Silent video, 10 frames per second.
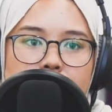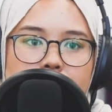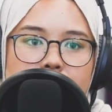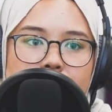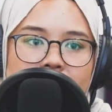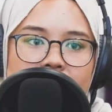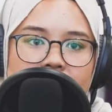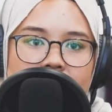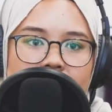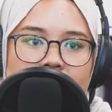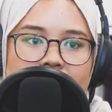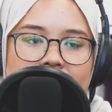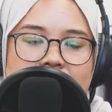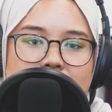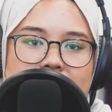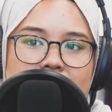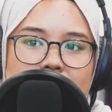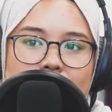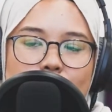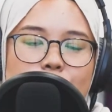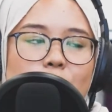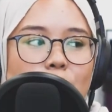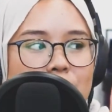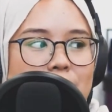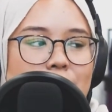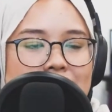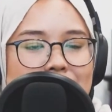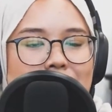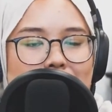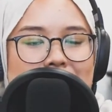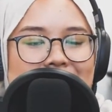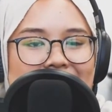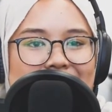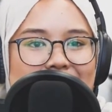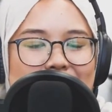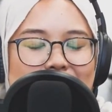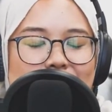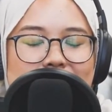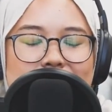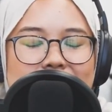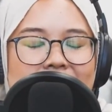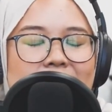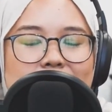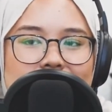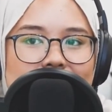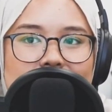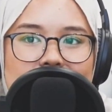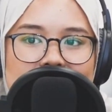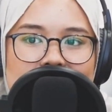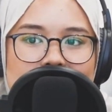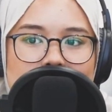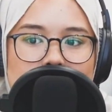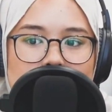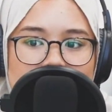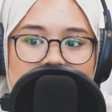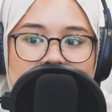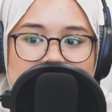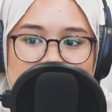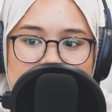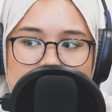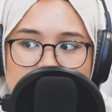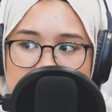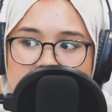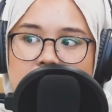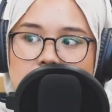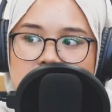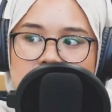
pray, let's say macam we all in the family kan, we very very rarely pray as a big family.